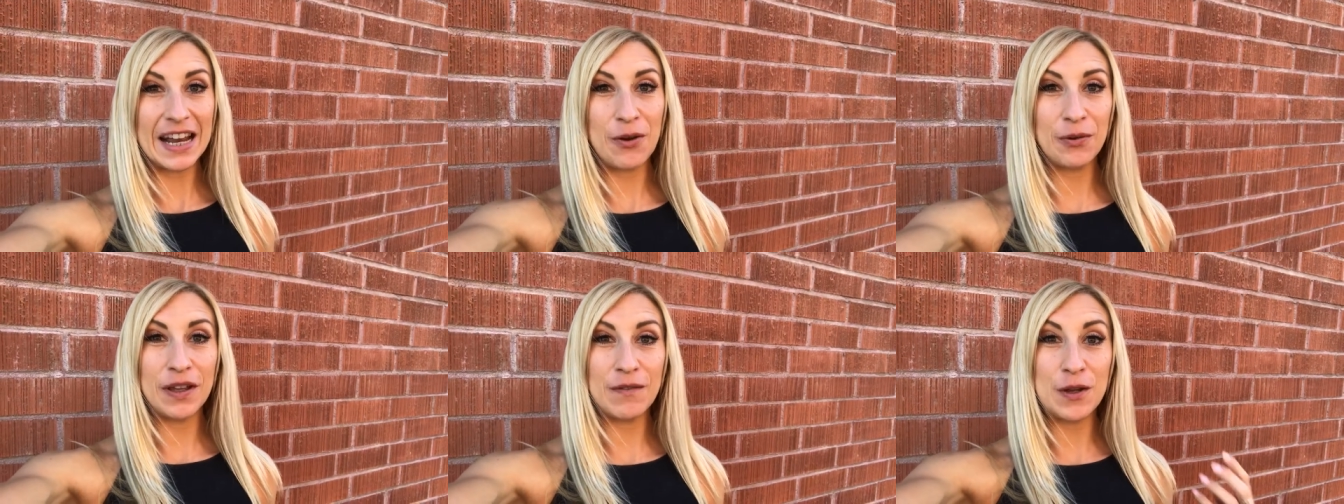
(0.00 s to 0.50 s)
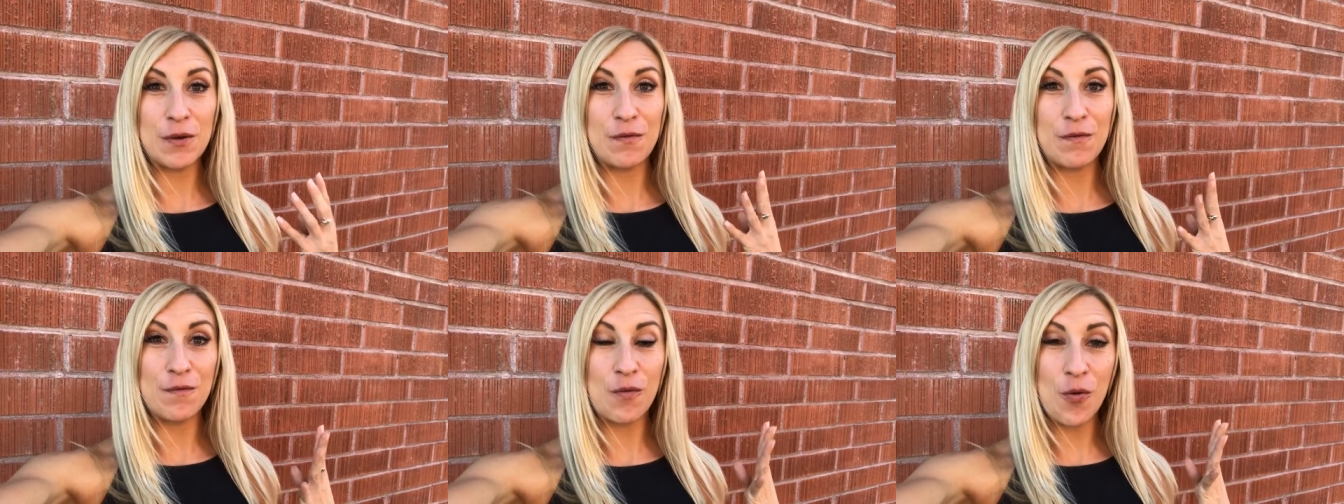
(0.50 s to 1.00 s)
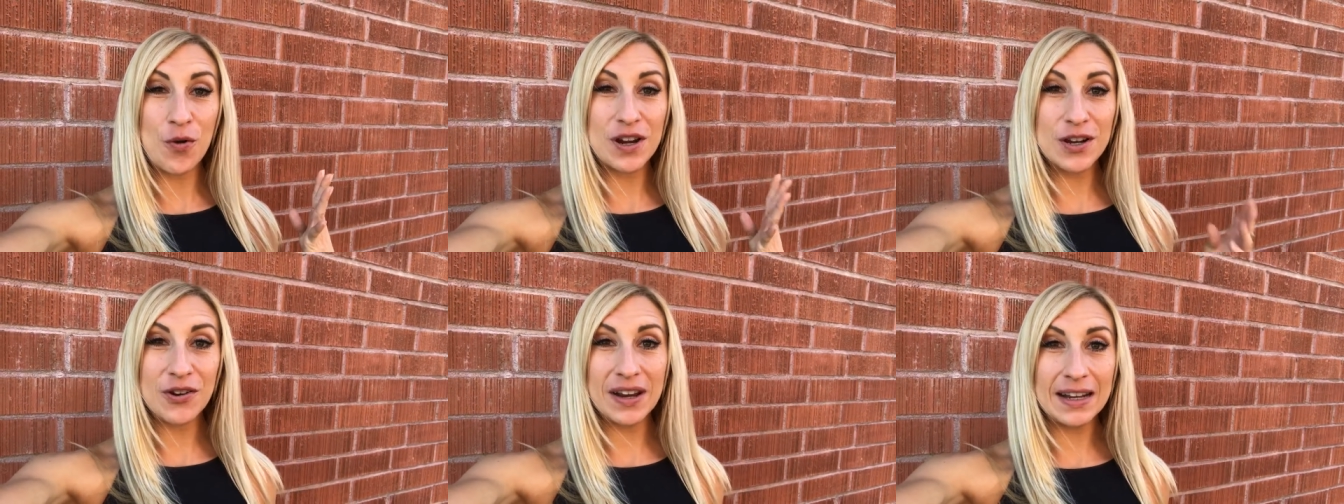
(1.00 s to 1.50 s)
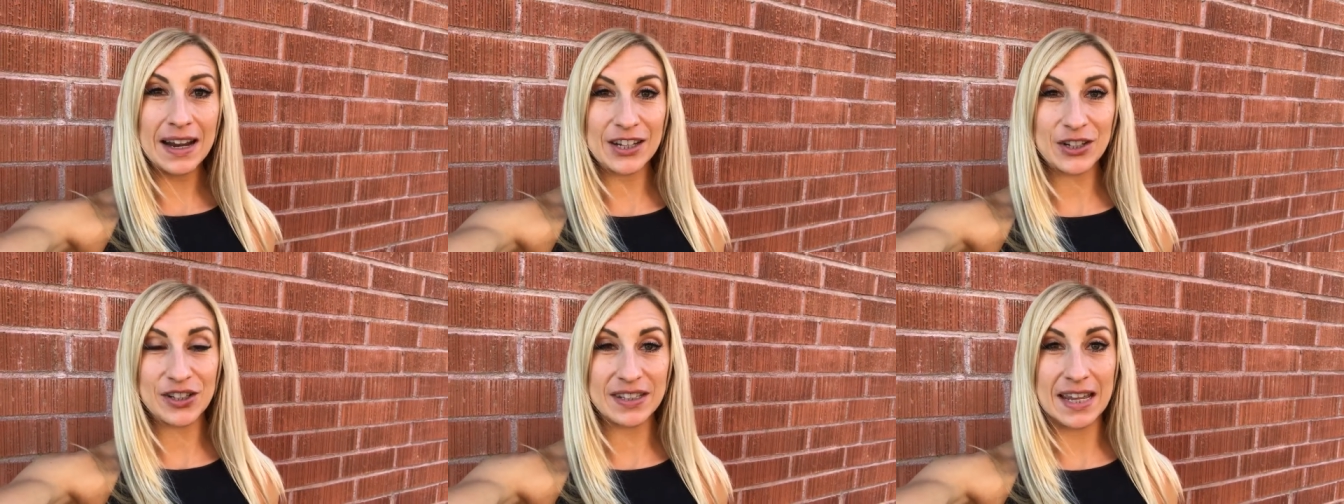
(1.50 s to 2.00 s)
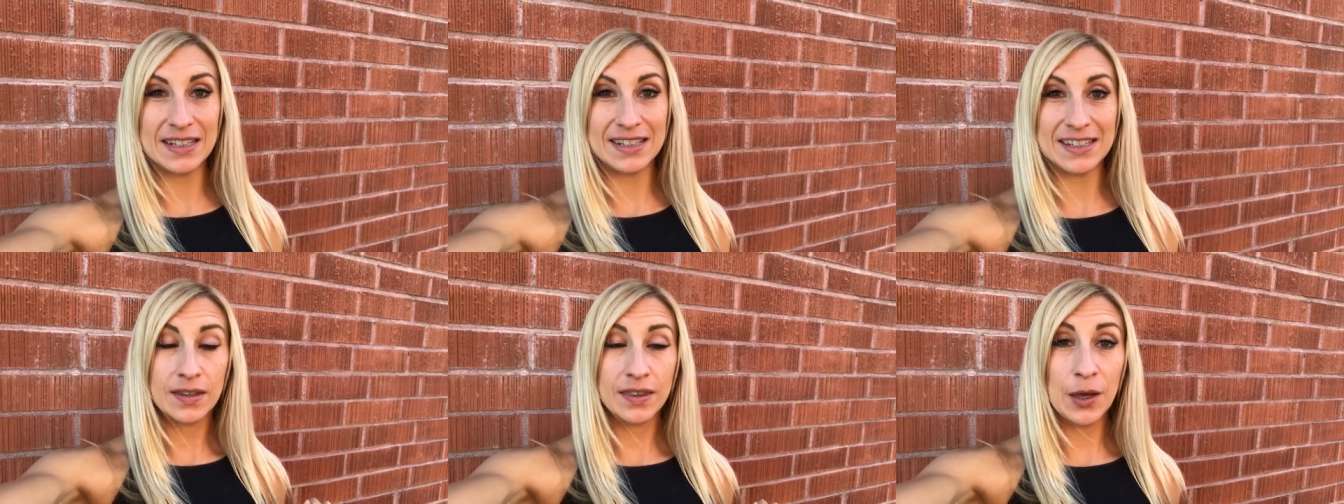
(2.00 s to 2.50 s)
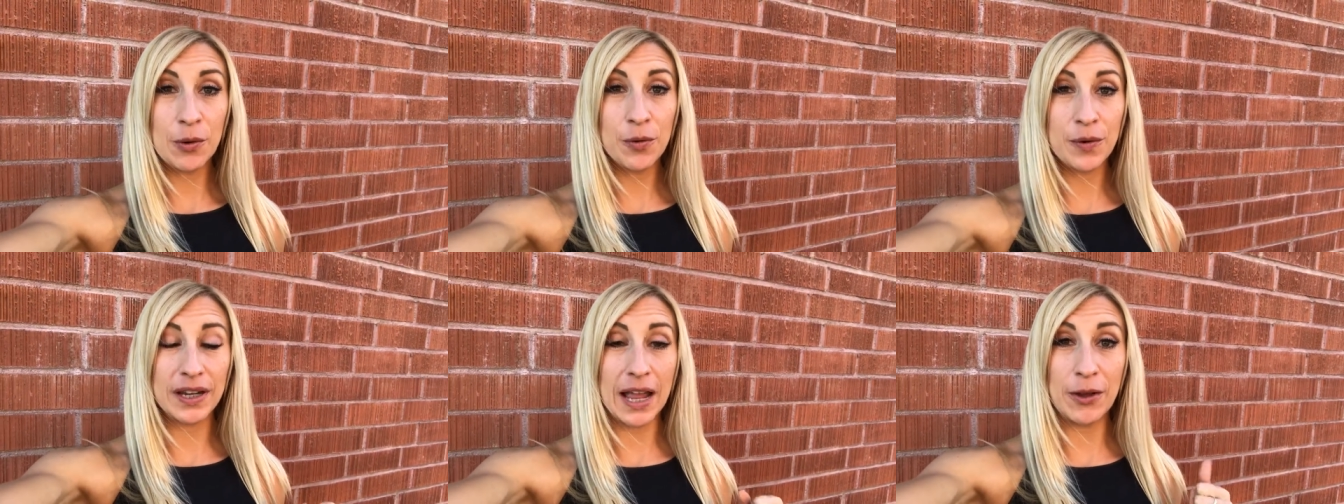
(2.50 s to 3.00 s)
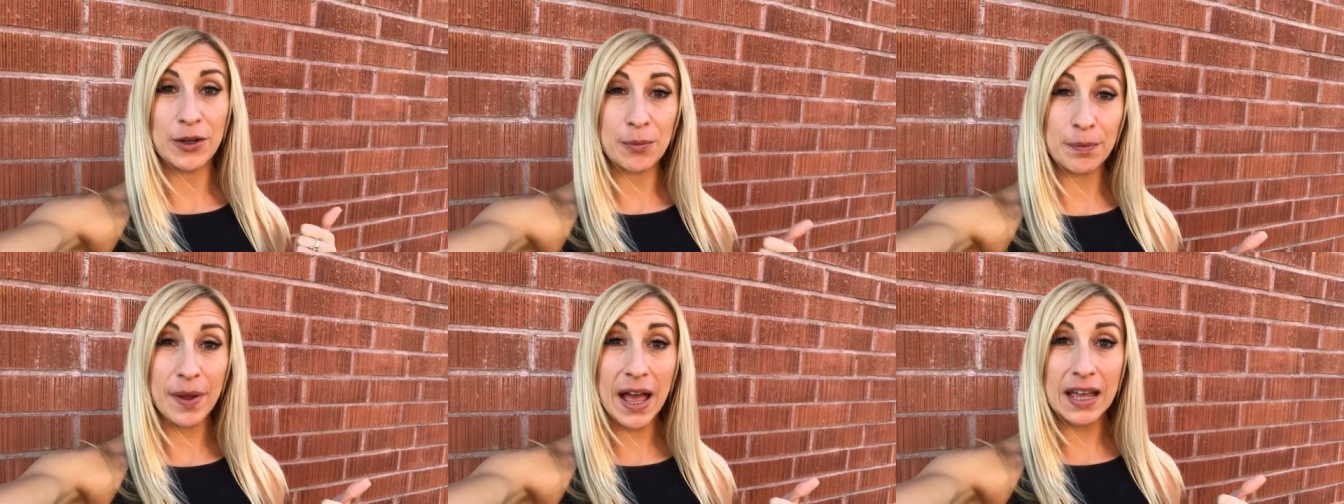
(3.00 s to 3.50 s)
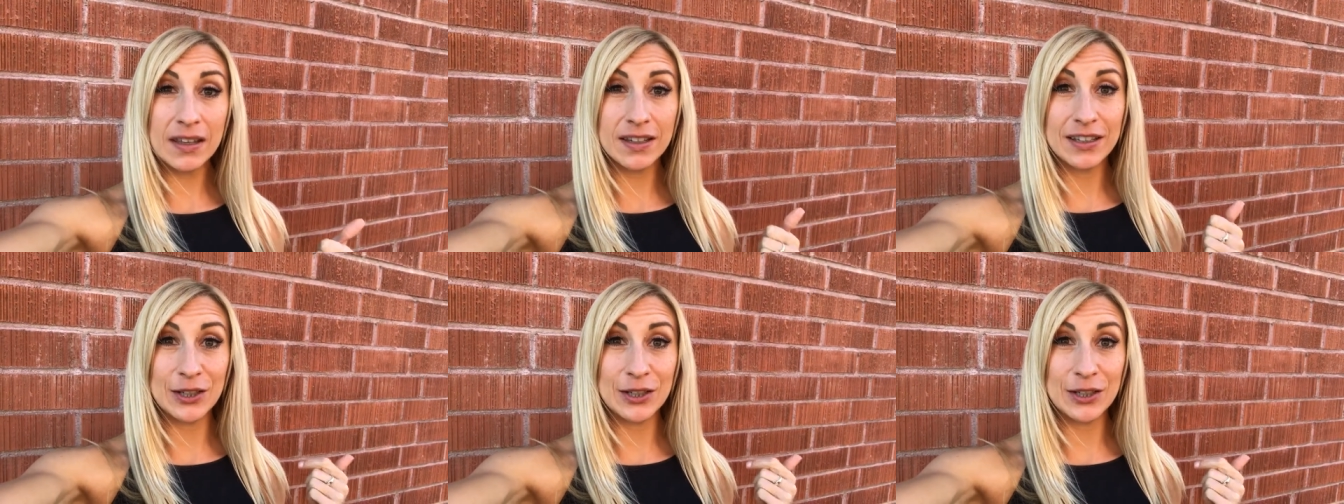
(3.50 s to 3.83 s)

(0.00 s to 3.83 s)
and I will give you four great exercises that will work out your back,